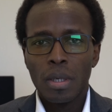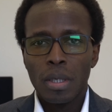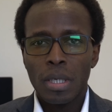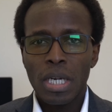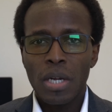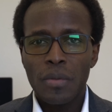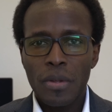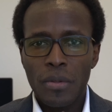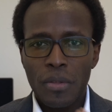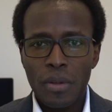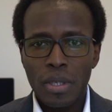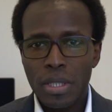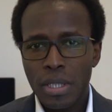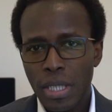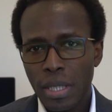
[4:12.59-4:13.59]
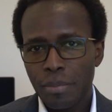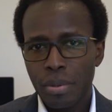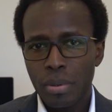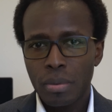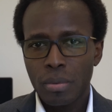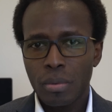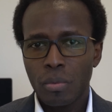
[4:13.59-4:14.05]
Now, the third tip,
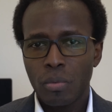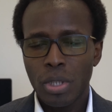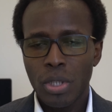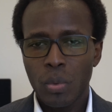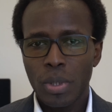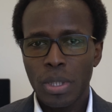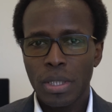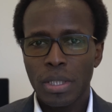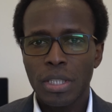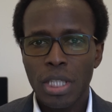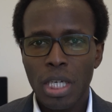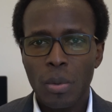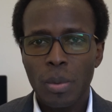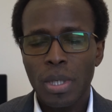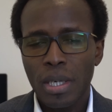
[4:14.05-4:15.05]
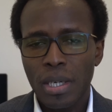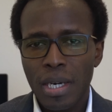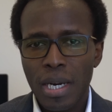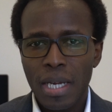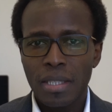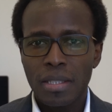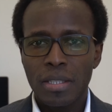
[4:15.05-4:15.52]
which we share with our
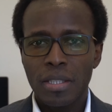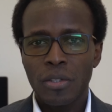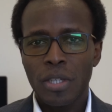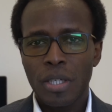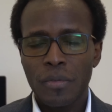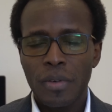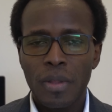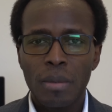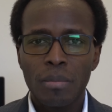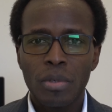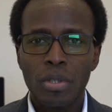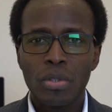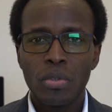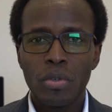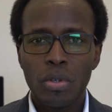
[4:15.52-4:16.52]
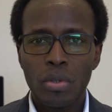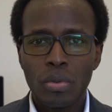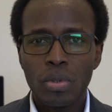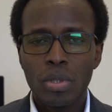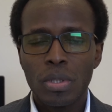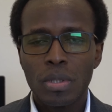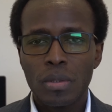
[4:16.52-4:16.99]
clients in order for them not to
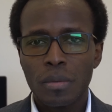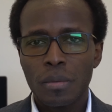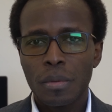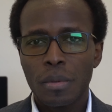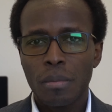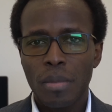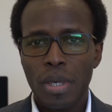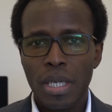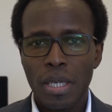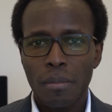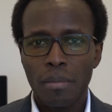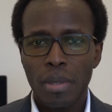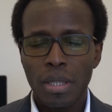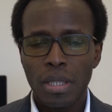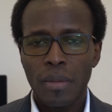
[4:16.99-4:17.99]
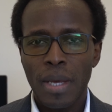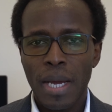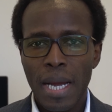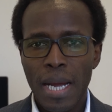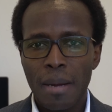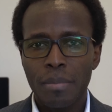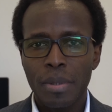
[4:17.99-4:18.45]
lose money in building
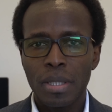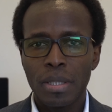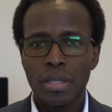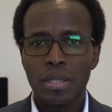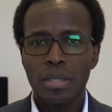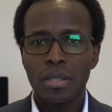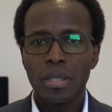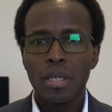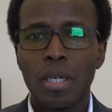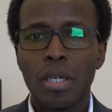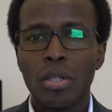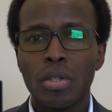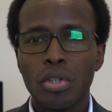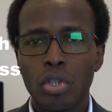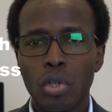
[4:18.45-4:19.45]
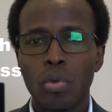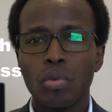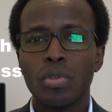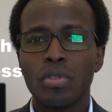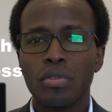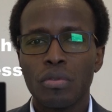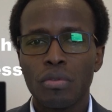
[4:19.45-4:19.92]
their app, is
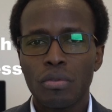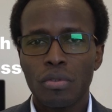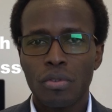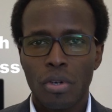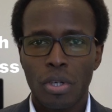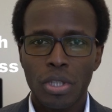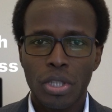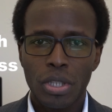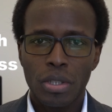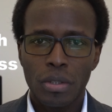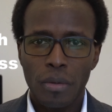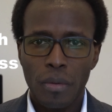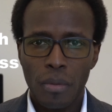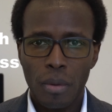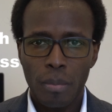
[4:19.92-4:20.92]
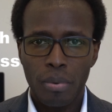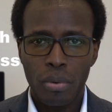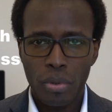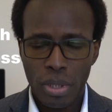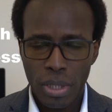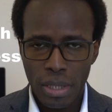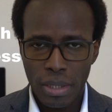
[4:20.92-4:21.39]
don't rush the
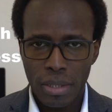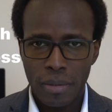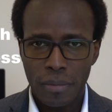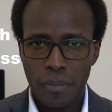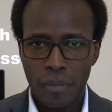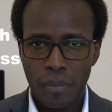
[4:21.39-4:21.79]
process.